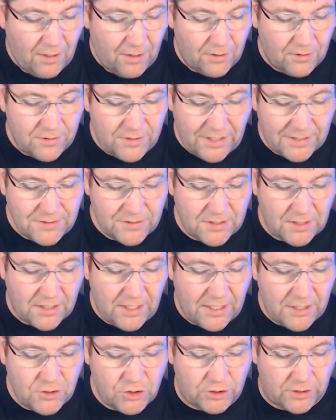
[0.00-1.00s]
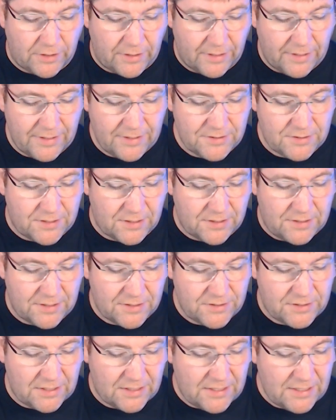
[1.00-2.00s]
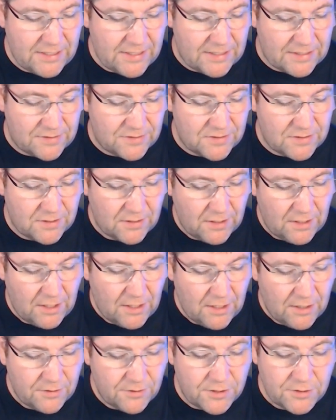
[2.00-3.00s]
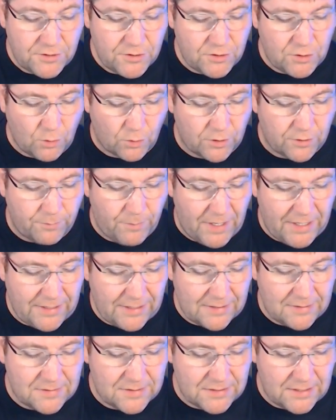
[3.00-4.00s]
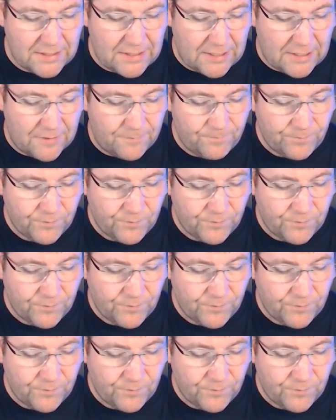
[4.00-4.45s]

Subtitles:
Her destination is the distant east, the sword-making city.